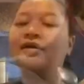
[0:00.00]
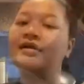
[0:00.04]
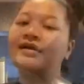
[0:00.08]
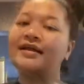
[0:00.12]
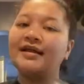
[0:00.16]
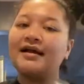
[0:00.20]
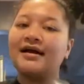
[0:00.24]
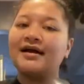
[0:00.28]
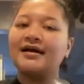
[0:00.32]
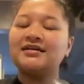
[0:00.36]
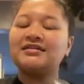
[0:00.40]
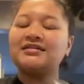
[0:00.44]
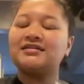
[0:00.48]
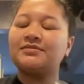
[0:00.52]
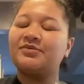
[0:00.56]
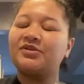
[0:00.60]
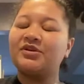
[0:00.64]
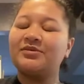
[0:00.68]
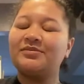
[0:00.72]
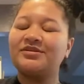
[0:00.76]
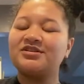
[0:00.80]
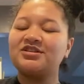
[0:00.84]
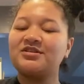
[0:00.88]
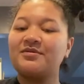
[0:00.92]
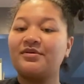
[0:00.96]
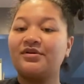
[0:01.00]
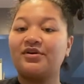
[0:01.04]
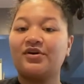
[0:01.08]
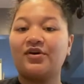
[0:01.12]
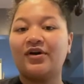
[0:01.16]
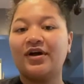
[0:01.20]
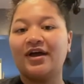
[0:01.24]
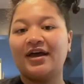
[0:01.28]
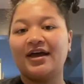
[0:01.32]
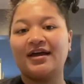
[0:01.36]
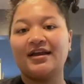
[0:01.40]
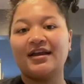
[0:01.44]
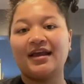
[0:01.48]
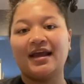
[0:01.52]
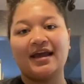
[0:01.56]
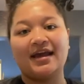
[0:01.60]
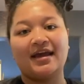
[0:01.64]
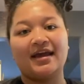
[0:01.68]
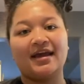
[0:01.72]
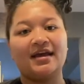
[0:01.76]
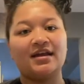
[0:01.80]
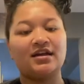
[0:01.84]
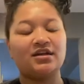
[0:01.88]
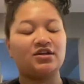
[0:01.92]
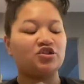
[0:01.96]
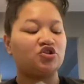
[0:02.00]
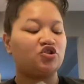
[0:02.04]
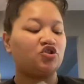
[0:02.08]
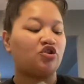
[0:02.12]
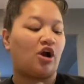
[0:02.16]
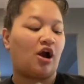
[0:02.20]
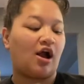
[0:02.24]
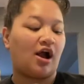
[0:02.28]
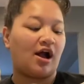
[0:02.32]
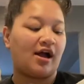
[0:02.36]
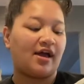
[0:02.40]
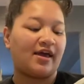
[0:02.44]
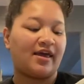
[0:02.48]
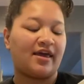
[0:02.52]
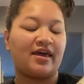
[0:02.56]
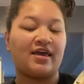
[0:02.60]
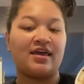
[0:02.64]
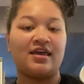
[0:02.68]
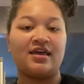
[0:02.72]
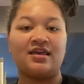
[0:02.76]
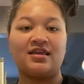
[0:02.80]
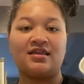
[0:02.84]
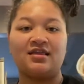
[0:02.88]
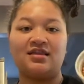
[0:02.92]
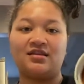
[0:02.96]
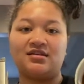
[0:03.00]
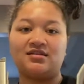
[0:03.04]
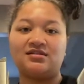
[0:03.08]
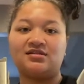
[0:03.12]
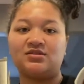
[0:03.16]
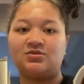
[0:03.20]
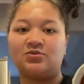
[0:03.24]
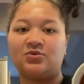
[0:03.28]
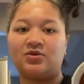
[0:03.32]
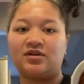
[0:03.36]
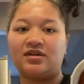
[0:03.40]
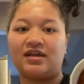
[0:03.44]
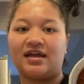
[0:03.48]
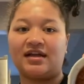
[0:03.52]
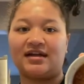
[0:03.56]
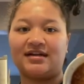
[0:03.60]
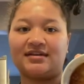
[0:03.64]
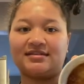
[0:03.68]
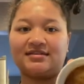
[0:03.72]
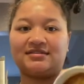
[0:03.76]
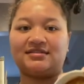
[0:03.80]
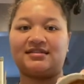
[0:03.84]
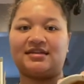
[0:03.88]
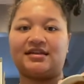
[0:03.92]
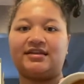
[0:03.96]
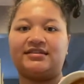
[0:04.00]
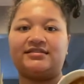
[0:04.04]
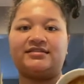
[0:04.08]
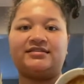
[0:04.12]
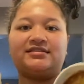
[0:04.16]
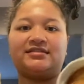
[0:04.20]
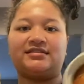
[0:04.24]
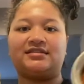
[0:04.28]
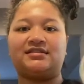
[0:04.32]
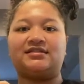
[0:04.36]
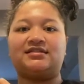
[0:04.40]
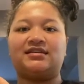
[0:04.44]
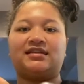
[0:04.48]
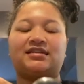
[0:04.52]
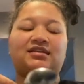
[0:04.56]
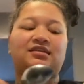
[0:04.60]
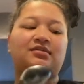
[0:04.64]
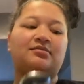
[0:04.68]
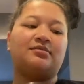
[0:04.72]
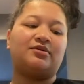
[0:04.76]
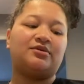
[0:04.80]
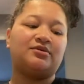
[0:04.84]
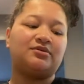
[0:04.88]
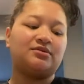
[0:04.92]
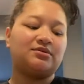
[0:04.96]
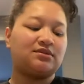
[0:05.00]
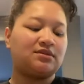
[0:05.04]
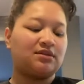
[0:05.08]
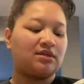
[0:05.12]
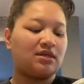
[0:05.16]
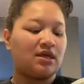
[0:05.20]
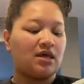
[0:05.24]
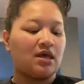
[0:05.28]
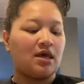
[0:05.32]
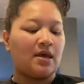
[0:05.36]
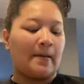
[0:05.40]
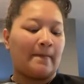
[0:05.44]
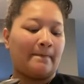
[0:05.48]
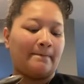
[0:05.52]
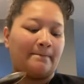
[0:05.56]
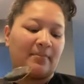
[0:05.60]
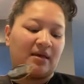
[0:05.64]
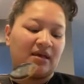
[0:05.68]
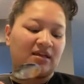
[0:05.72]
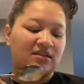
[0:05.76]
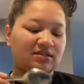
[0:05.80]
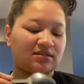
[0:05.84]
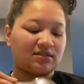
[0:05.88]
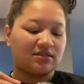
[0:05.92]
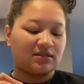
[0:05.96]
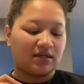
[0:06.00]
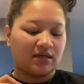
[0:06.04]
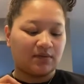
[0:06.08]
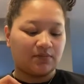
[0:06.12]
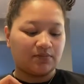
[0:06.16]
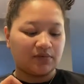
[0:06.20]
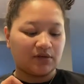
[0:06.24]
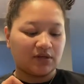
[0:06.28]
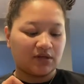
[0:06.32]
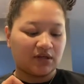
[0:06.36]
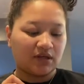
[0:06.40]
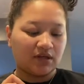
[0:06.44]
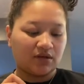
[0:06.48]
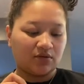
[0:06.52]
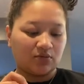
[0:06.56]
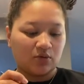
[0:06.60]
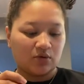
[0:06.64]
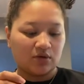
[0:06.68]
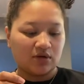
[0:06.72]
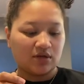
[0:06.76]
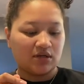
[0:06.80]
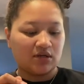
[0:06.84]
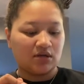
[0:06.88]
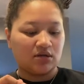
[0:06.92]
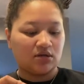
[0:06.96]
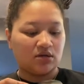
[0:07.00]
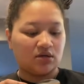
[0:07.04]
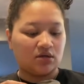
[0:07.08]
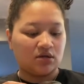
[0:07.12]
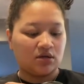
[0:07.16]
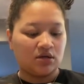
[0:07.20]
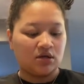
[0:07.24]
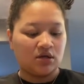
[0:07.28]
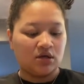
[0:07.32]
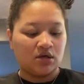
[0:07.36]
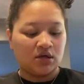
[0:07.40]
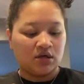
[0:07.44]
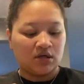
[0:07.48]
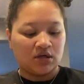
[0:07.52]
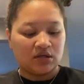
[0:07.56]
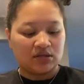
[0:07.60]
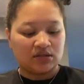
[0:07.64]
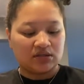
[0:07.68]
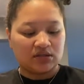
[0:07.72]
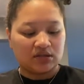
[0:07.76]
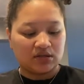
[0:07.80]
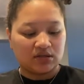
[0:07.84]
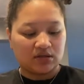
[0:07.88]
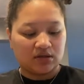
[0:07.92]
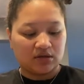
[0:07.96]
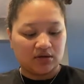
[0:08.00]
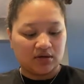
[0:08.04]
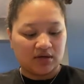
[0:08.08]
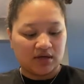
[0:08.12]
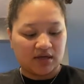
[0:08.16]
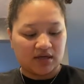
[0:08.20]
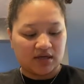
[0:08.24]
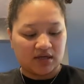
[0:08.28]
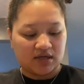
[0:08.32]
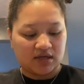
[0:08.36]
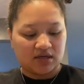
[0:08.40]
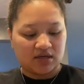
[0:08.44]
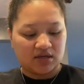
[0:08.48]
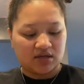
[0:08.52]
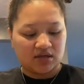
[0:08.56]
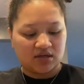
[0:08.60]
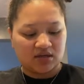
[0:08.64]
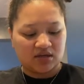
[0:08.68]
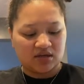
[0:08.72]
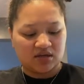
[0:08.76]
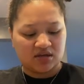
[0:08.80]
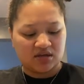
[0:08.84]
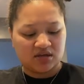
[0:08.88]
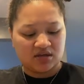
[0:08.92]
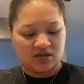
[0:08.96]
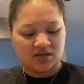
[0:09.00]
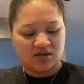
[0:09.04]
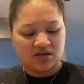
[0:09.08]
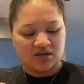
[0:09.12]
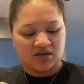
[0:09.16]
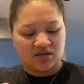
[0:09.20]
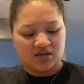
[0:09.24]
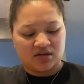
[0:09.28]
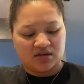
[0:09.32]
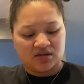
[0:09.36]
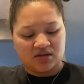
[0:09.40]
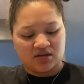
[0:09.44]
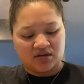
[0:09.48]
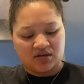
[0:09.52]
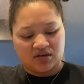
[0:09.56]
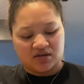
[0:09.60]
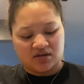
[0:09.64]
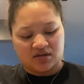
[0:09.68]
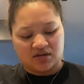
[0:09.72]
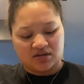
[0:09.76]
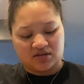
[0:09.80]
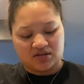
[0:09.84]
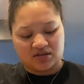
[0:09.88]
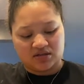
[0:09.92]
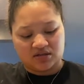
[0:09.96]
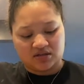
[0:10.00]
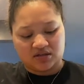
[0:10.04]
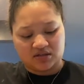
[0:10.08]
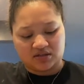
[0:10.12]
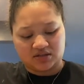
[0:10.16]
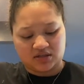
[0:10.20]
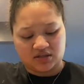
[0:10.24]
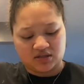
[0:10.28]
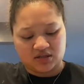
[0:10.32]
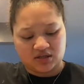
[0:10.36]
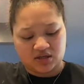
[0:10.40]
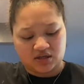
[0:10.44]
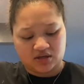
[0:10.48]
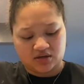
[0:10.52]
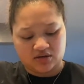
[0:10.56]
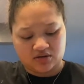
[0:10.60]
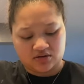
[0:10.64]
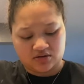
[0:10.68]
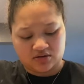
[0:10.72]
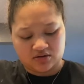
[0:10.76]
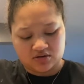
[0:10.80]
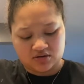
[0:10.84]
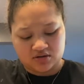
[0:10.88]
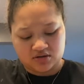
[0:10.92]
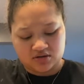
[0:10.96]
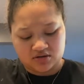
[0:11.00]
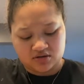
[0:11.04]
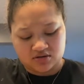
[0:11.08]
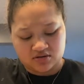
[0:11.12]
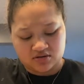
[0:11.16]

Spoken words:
guys, so pretty much I'm gonna go ahead and try this one, like I said, since it's like the most messed up looking one. So I'm gonna go ahead. Dang, that's like hecka hard.